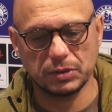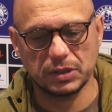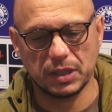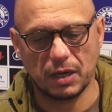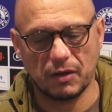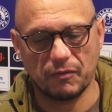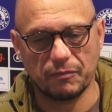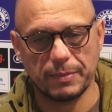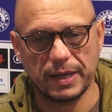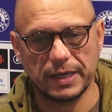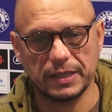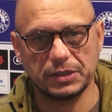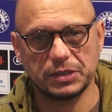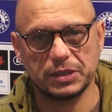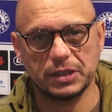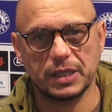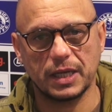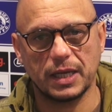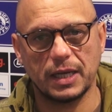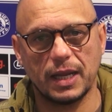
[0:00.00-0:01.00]
and I've managed
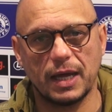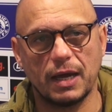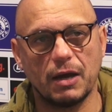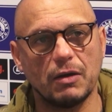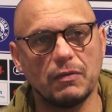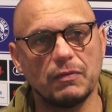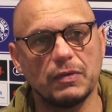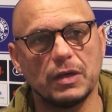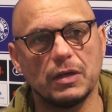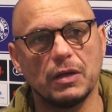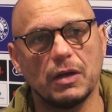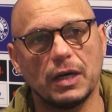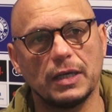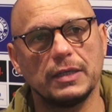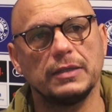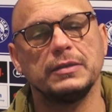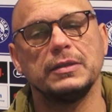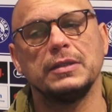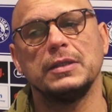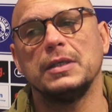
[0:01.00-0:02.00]
to get that over the line